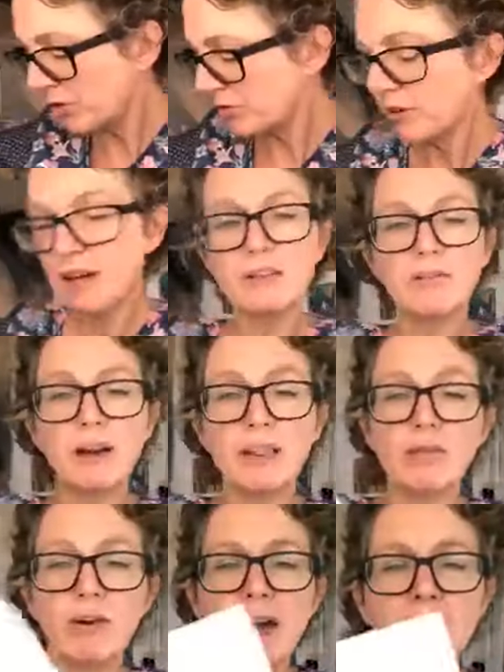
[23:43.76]
of Gran's red
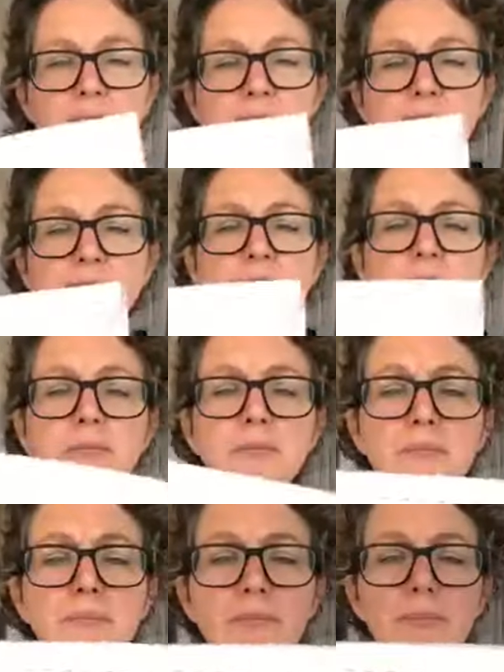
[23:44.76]
thread.
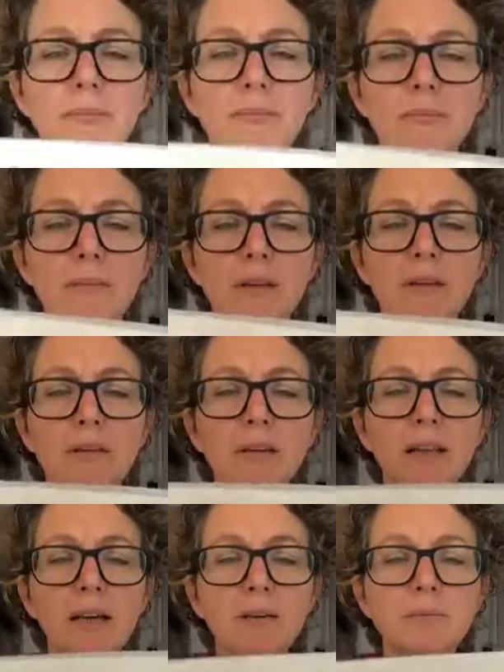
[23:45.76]
You see
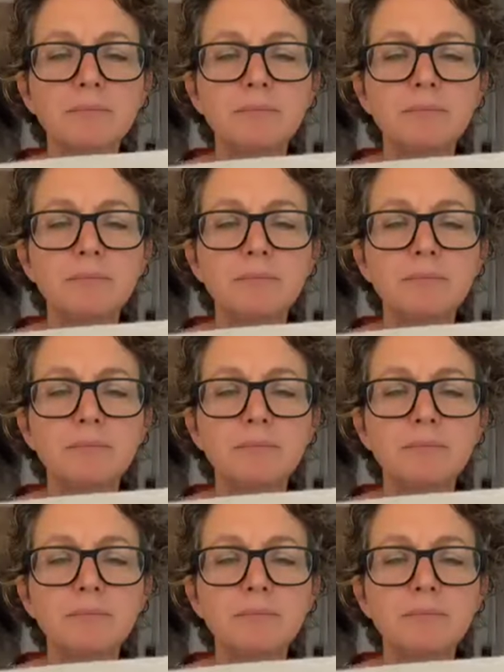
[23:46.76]
that?